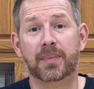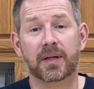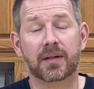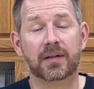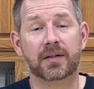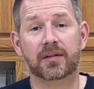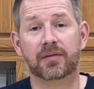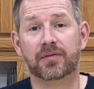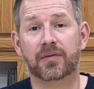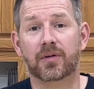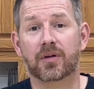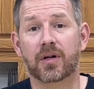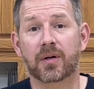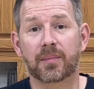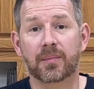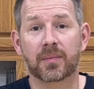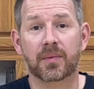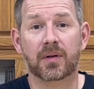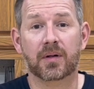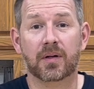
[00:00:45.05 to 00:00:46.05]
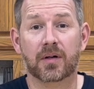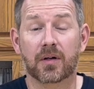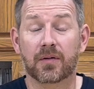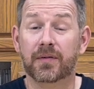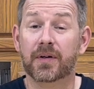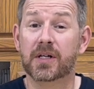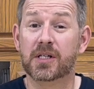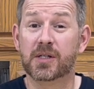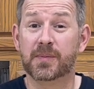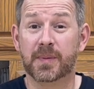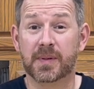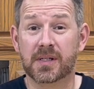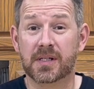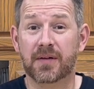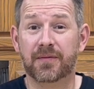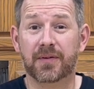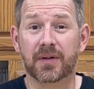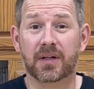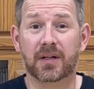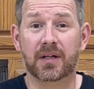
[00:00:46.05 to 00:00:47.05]
building a form, or very
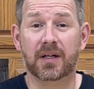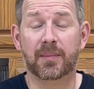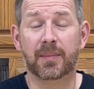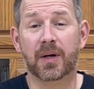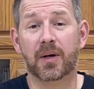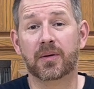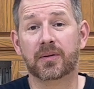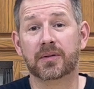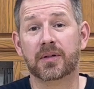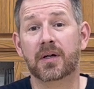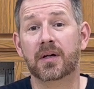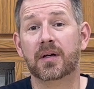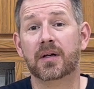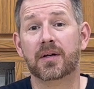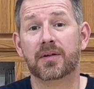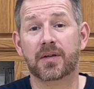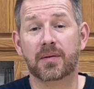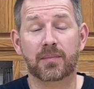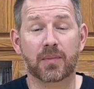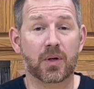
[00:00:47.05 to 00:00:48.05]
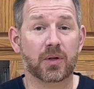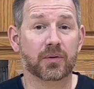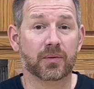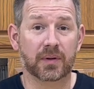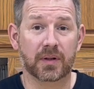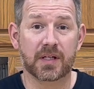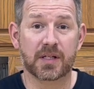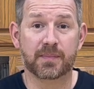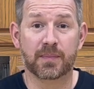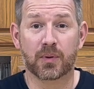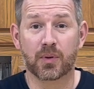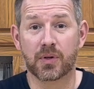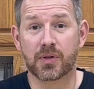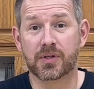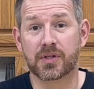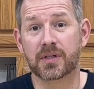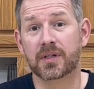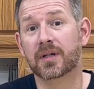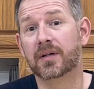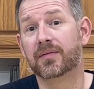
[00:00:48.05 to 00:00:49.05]
specifically about the mold release
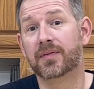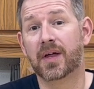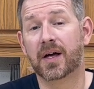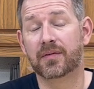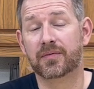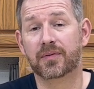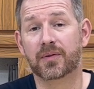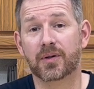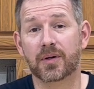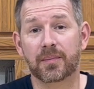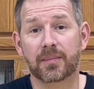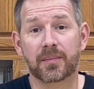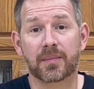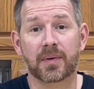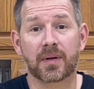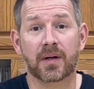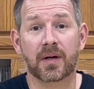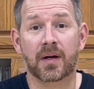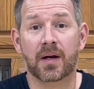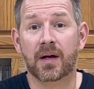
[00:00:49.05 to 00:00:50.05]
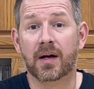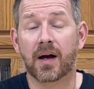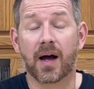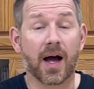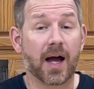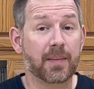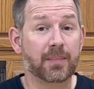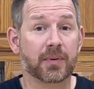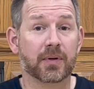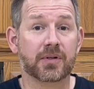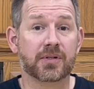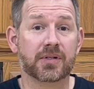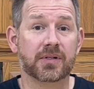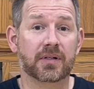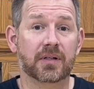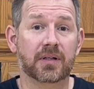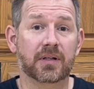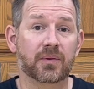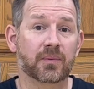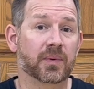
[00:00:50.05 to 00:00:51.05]
portion of that form. I
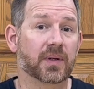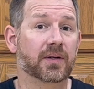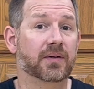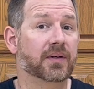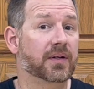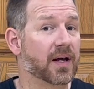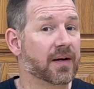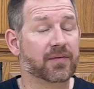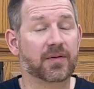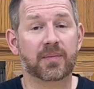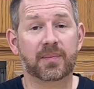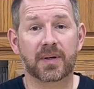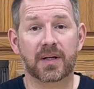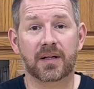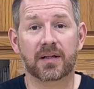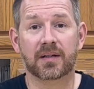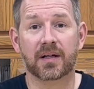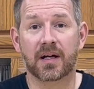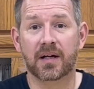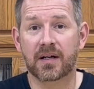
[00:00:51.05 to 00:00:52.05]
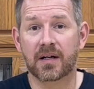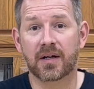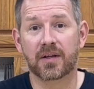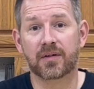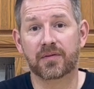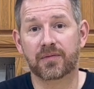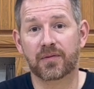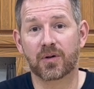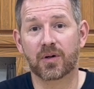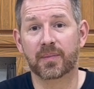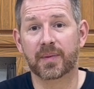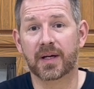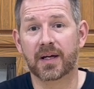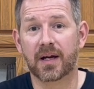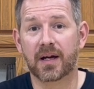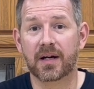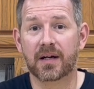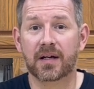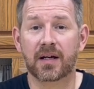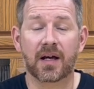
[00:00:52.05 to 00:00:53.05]
personally will never build another form
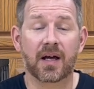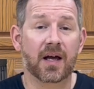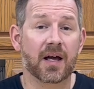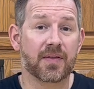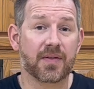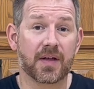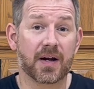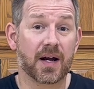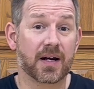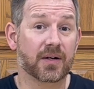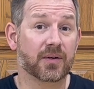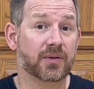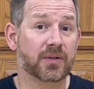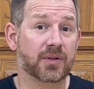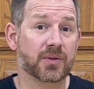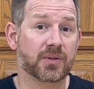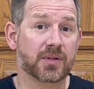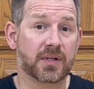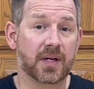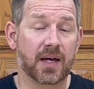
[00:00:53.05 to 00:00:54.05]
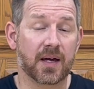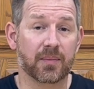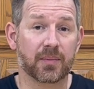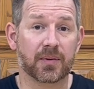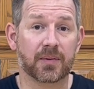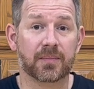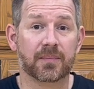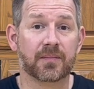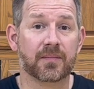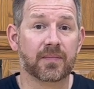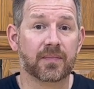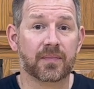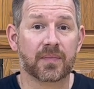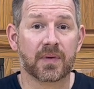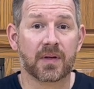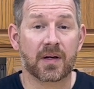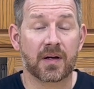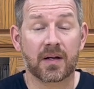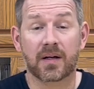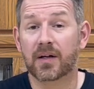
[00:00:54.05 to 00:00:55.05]
again that I don't use tape.
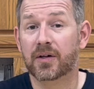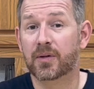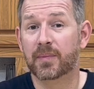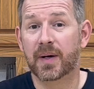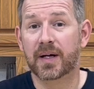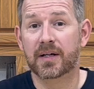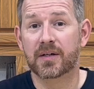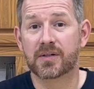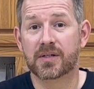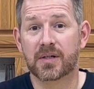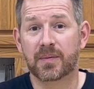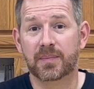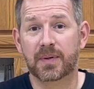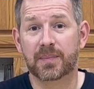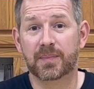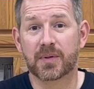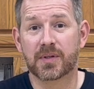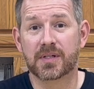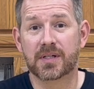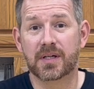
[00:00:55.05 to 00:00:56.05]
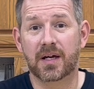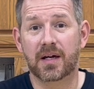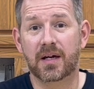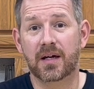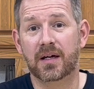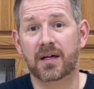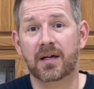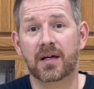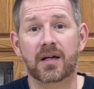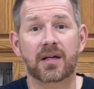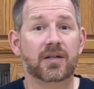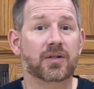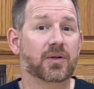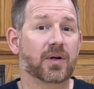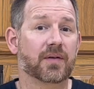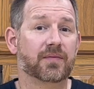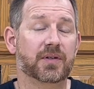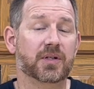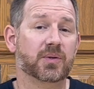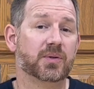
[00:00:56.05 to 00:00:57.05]
Now you might hear some people say you
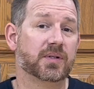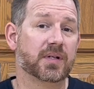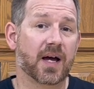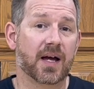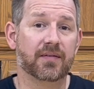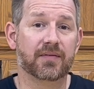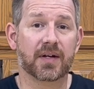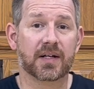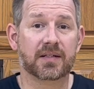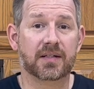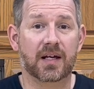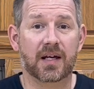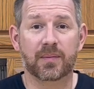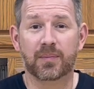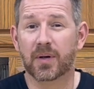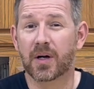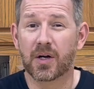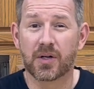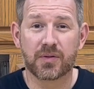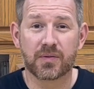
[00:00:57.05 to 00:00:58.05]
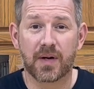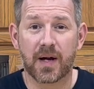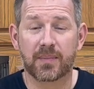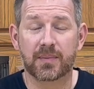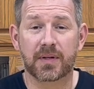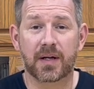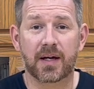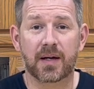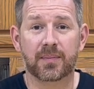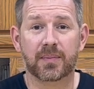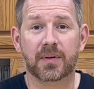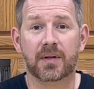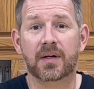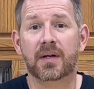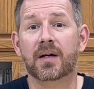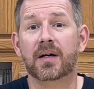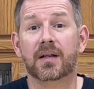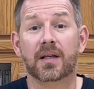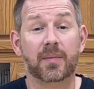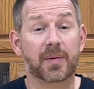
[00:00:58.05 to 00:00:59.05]
have to use Tyvek tape or house wrap tape.
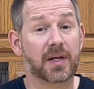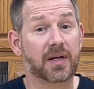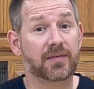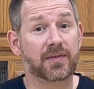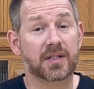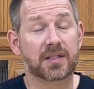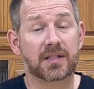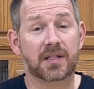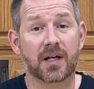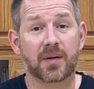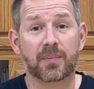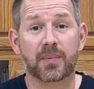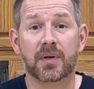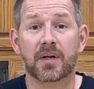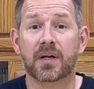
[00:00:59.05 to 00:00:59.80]
Let me give you a tip.